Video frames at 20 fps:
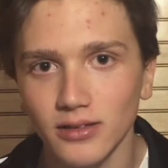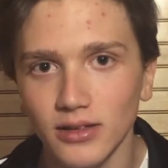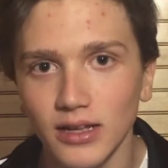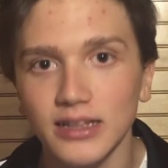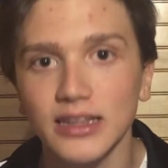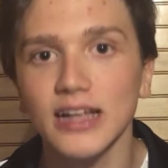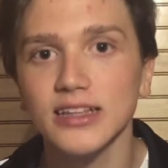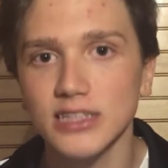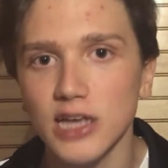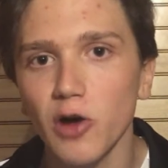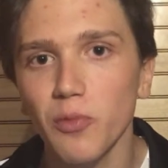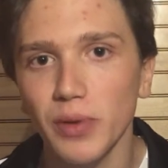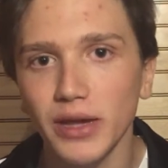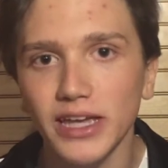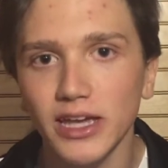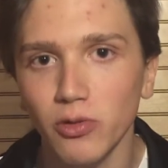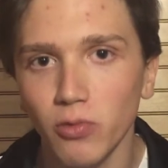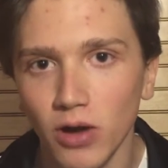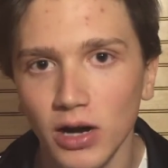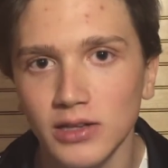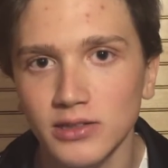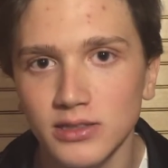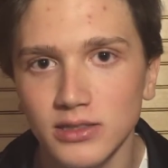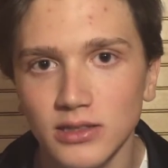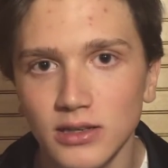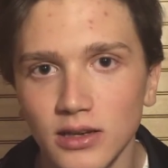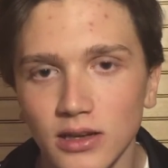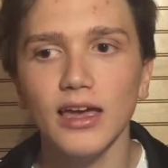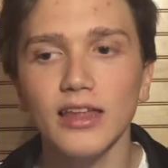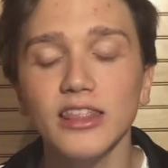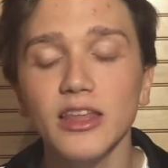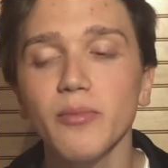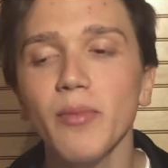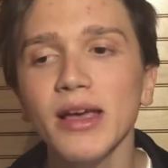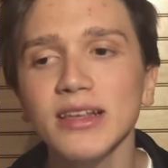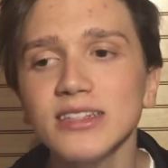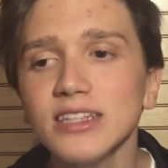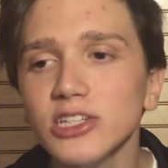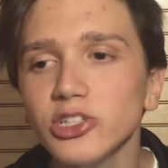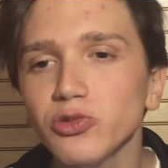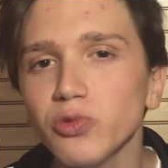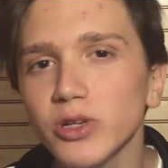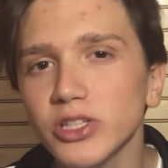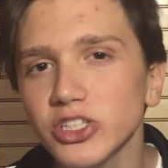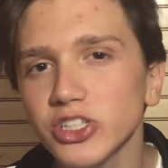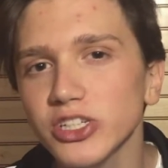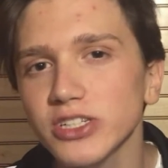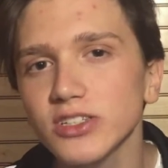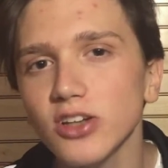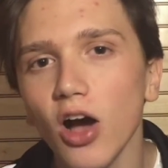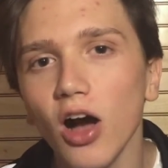Like, that's how big it was. And the message was just